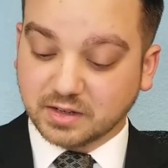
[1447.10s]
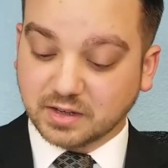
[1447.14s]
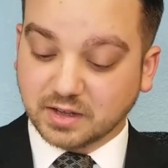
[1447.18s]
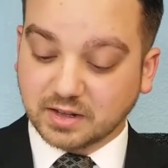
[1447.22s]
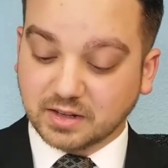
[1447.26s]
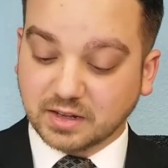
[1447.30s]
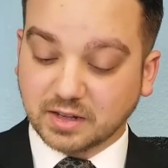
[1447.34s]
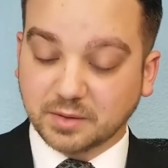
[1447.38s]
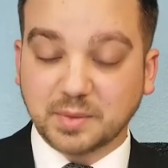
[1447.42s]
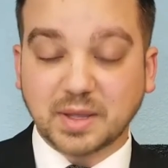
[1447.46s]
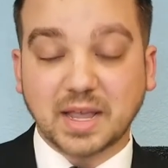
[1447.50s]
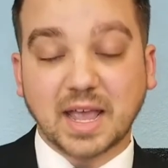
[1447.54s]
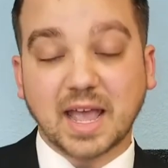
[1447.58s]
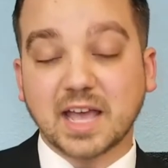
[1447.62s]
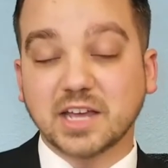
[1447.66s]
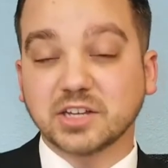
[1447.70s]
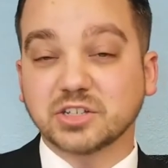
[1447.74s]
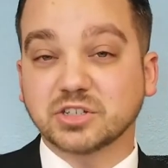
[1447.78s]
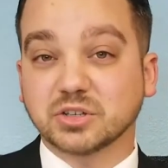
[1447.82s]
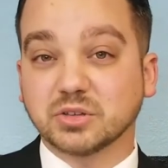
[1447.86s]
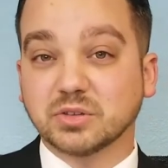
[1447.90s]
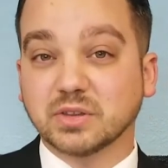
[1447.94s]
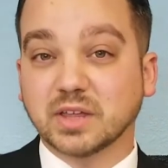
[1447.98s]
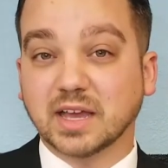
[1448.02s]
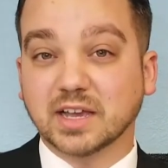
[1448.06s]
Let me
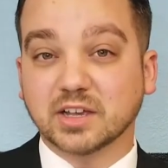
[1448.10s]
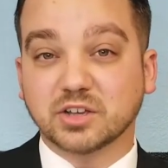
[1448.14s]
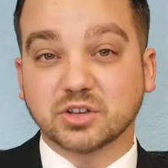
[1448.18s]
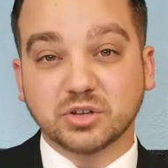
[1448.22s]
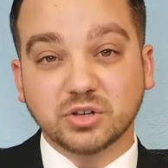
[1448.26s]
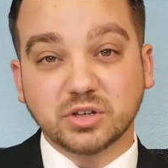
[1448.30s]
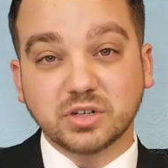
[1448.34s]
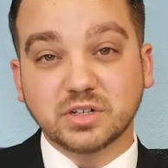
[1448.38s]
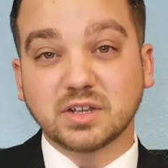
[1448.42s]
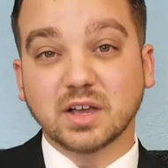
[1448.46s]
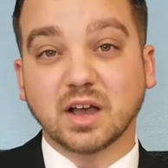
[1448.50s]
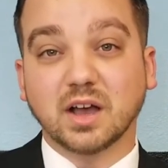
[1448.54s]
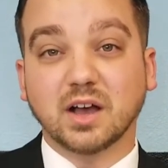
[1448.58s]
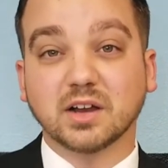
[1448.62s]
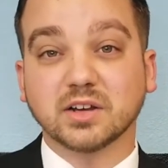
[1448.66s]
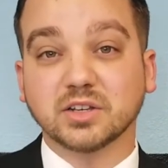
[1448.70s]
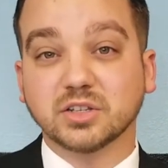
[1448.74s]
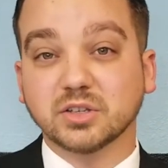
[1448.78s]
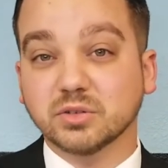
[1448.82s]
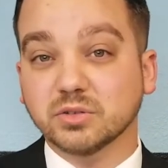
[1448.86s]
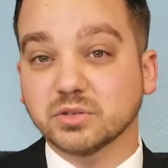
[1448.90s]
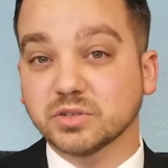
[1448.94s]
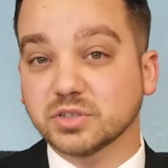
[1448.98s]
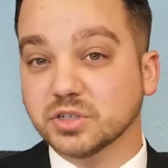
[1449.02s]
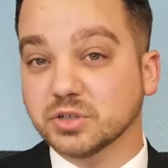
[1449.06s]
ask you that. Could God
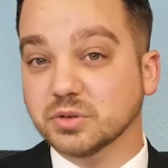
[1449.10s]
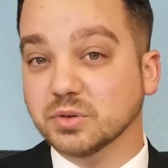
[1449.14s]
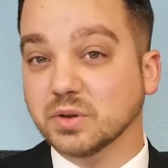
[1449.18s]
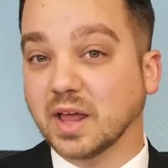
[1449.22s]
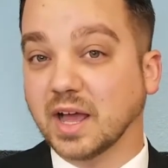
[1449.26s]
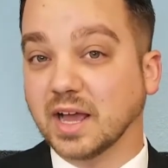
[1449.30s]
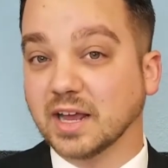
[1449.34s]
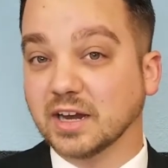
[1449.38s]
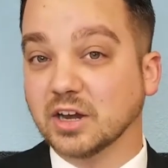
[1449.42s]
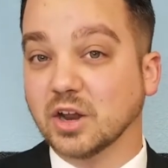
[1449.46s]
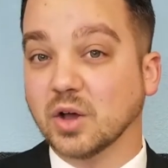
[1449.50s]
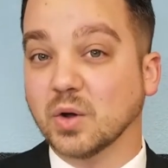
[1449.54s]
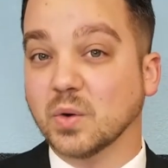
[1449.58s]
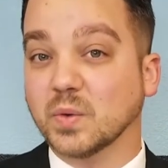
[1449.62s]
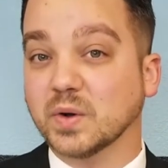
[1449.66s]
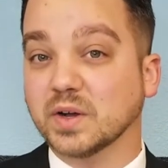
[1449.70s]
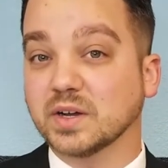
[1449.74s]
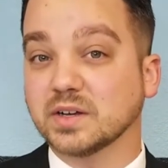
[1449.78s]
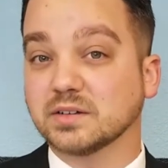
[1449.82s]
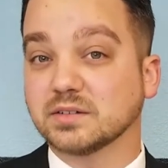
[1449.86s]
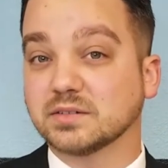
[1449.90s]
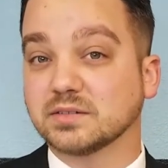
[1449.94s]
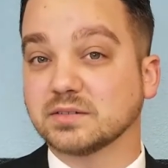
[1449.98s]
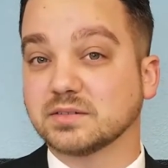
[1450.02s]
use you like Noah?